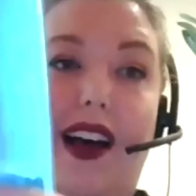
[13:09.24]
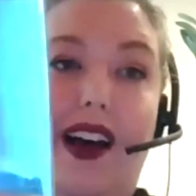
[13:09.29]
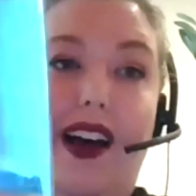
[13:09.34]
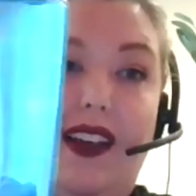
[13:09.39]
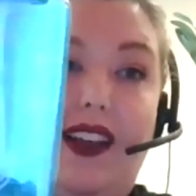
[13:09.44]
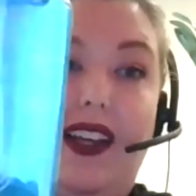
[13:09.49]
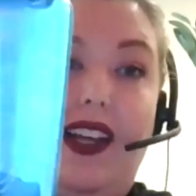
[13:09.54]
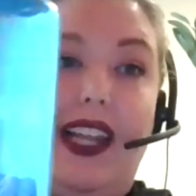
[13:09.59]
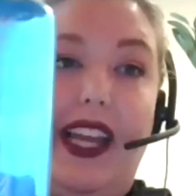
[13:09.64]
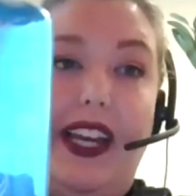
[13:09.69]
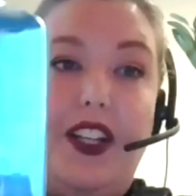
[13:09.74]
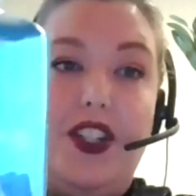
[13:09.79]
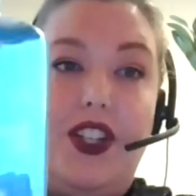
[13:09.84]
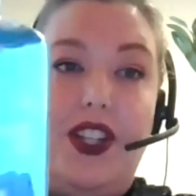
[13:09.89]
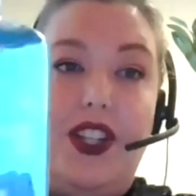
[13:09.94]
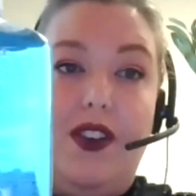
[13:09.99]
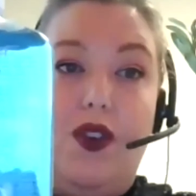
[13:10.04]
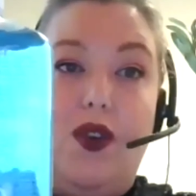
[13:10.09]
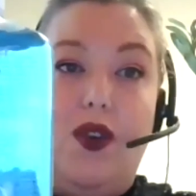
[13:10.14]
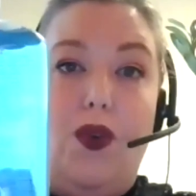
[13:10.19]

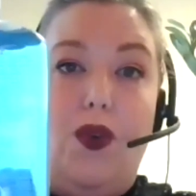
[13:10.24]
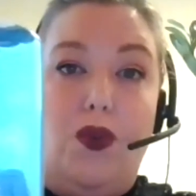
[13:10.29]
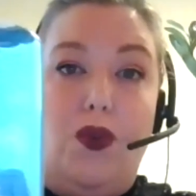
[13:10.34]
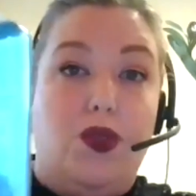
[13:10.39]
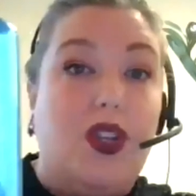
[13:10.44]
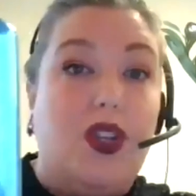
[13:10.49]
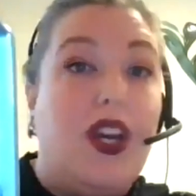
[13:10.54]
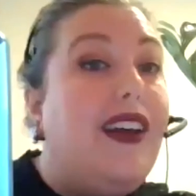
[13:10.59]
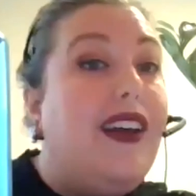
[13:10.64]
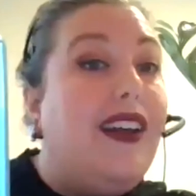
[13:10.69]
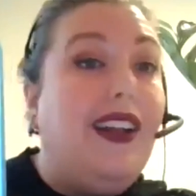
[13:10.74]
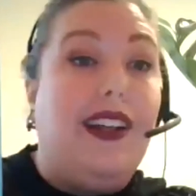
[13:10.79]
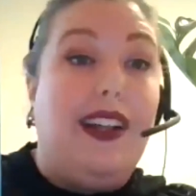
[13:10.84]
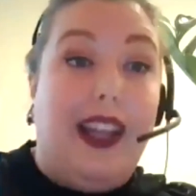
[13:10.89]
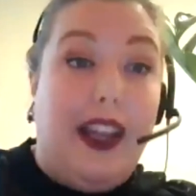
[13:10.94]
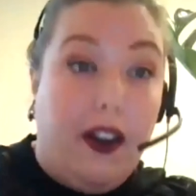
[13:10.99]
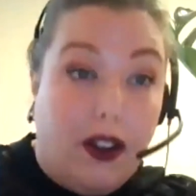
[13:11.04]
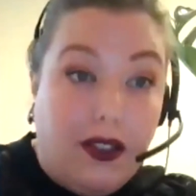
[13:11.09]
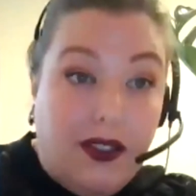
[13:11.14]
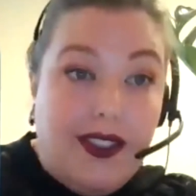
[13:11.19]
collection called
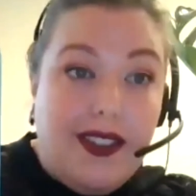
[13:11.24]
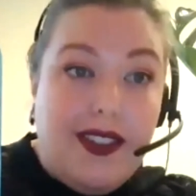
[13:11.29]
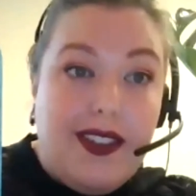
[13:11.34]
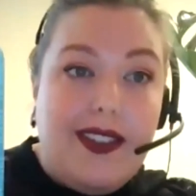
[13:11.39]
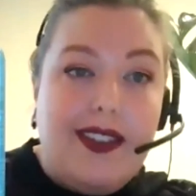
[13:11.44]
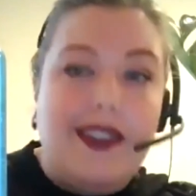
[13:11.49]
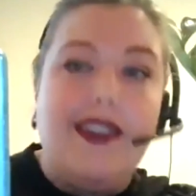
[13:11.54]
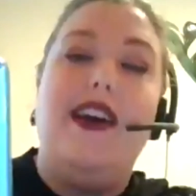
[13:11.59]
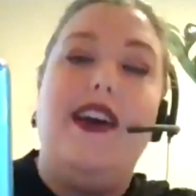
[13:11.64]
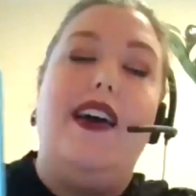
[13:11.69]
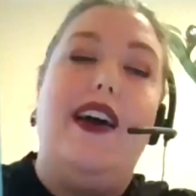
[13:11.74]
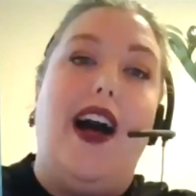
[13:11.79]
Clenance.